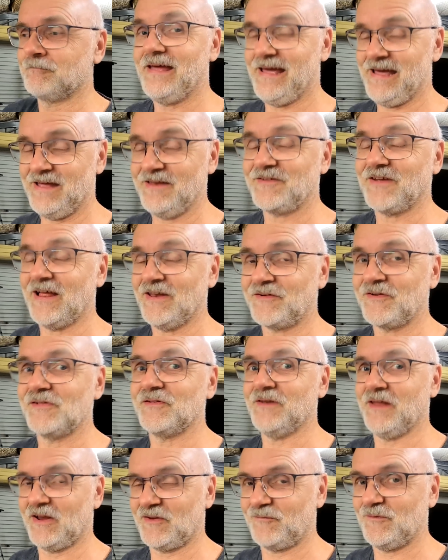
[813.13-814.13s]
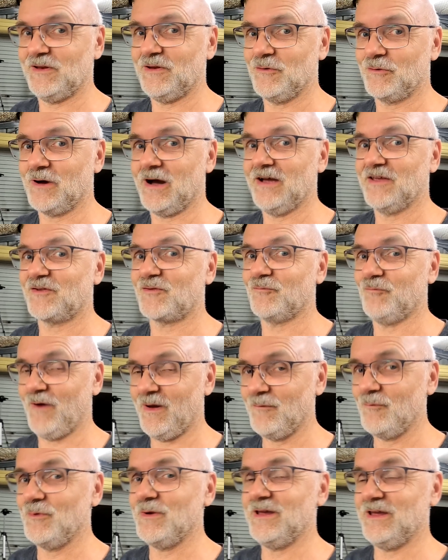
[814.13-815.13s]
And until the next video, guys,
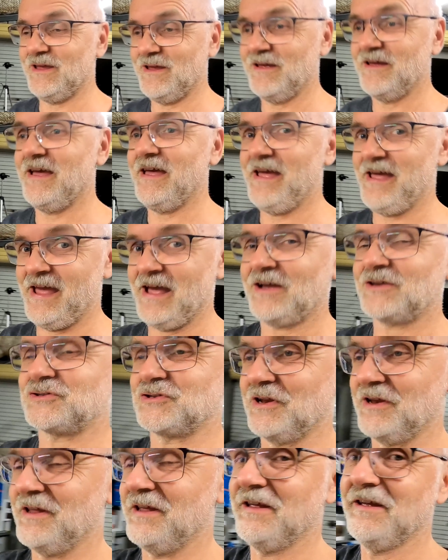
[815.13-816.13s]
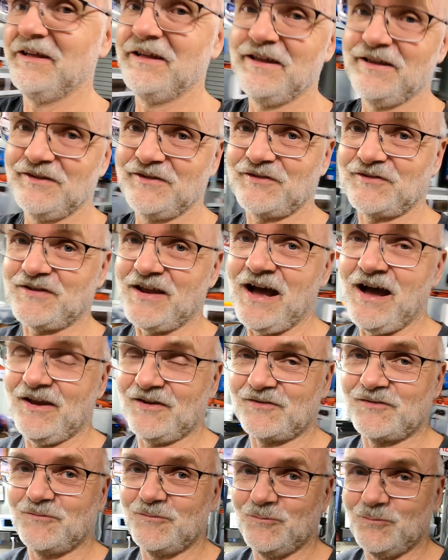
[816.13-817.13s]
when we actually
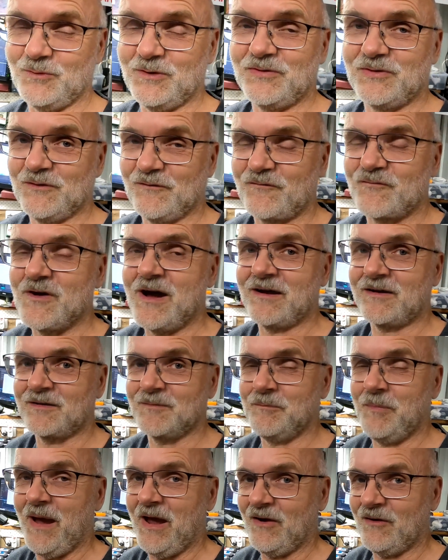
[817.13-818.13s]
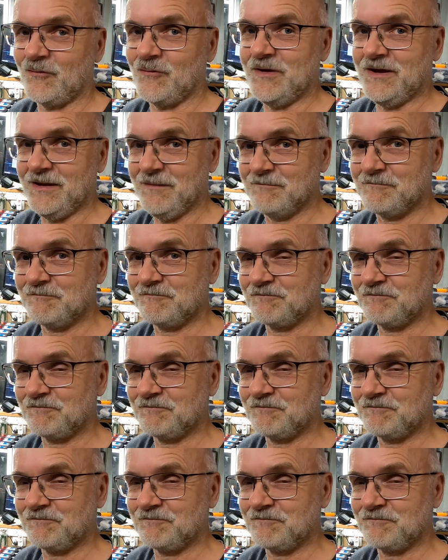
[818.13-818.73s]
start with the Franken battery.